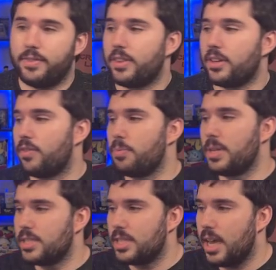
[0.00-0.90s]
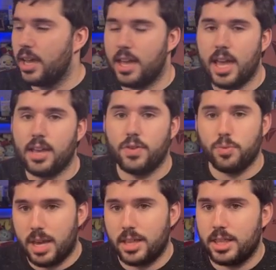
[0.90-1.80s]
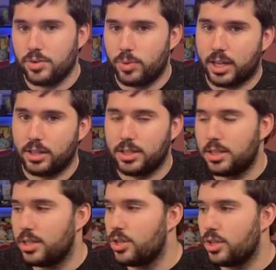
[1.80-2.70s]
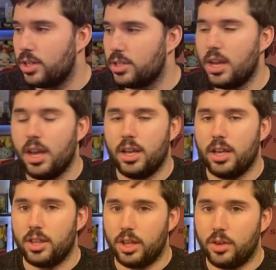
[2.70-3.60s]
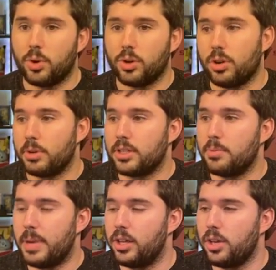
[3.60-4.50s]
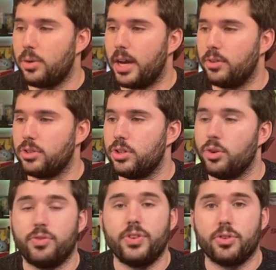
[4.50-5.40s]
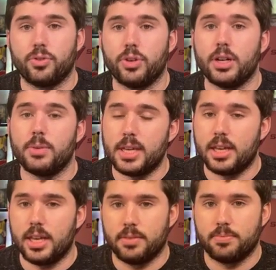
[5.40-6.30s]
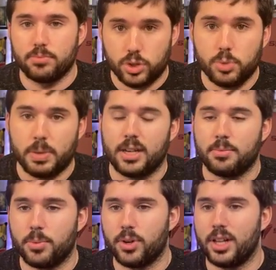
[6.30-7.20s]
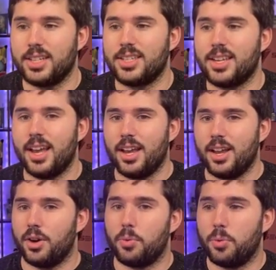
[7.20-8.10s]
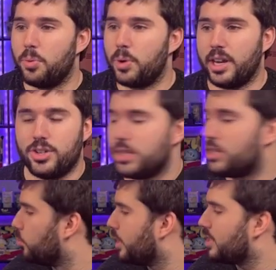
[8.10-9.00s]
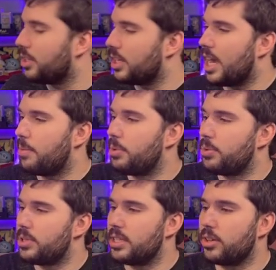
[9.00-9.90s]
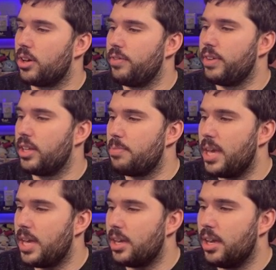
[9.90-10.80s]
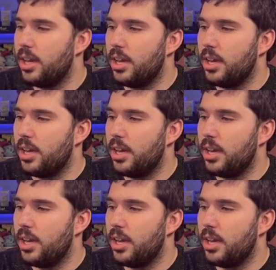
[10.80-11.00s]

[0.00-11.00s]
of the government, saying, hey, if you make these reckless decisions, then we're going to bail you out. So feel free to be stupid, more or less. What just recently happened with Silicon Valley Bank,